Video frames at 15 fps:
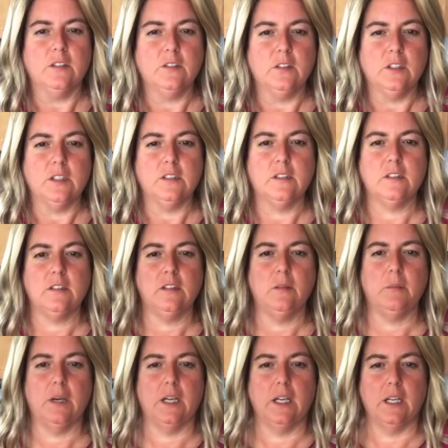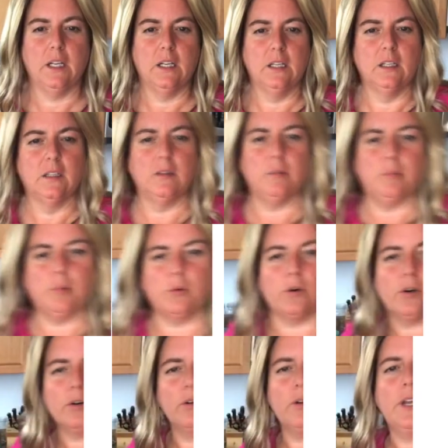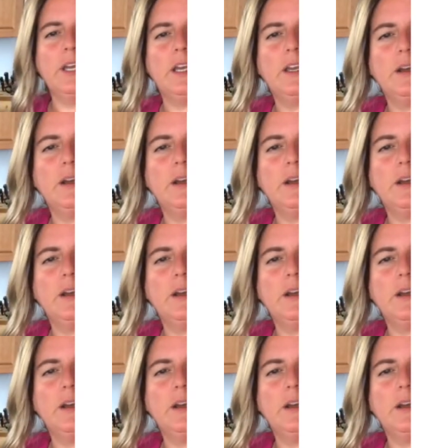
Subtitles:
so you can see my board okay,